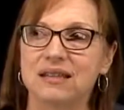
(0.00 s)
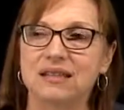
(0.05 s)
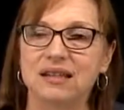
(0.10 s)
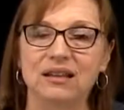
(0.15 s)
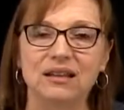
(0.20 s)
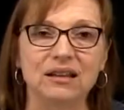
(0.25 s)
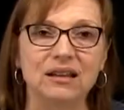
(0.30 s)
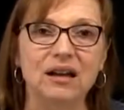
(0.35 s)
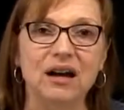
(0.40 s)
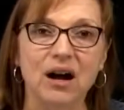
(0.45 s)
it's a
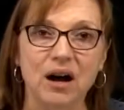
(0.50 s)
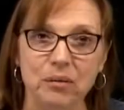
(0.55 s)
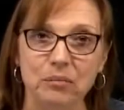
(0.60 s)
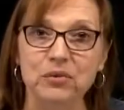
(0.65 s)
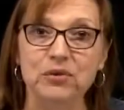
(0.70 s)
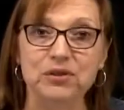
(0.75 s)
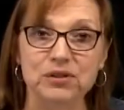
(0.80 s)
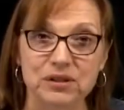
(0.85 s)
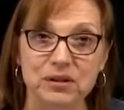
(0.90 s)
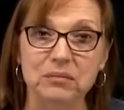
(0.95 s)
little
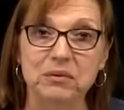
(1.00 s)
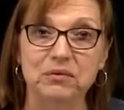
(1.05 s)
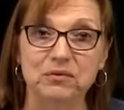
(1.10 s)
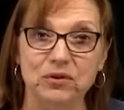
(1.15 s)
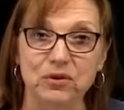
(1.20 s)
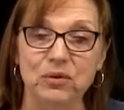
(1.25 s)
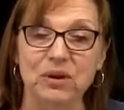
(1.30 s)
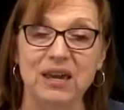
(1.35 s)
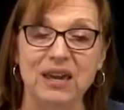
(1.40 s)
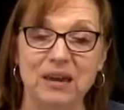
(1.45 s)
cumbersome
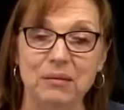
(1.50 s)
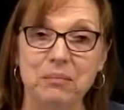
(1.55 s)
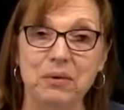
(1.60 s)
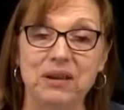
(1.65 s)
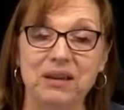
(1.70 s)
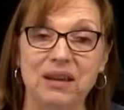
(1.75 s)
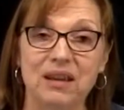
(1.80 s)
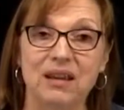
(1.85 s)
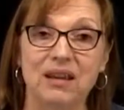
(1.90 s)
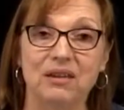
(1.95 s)
if you keep
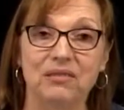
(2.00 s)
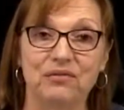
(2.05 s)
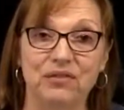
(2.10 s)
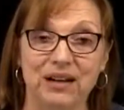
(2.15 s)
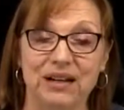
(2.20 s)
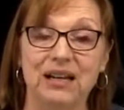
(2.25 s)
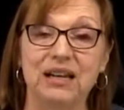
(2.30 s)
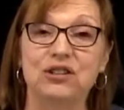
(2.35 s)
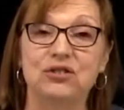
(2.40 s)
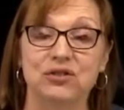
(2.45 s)
it in
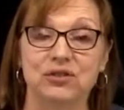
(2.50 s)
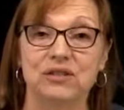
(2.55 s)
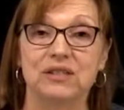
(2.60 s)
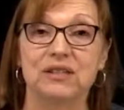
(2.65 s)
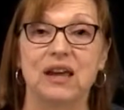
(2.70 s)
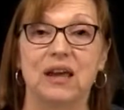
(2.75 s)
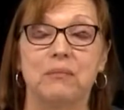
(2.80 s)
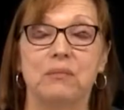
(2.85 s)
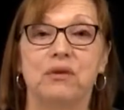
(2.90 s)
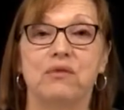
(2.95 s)
financial
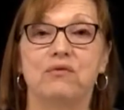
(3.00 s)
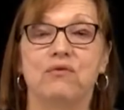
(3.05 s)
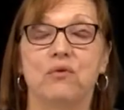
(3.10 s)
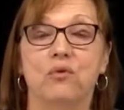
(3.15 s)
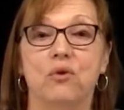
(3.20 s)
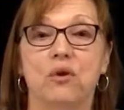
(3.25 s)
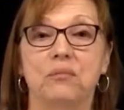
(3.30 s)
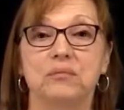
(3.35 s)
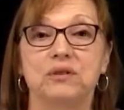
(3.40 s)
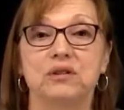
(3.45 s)
statement form.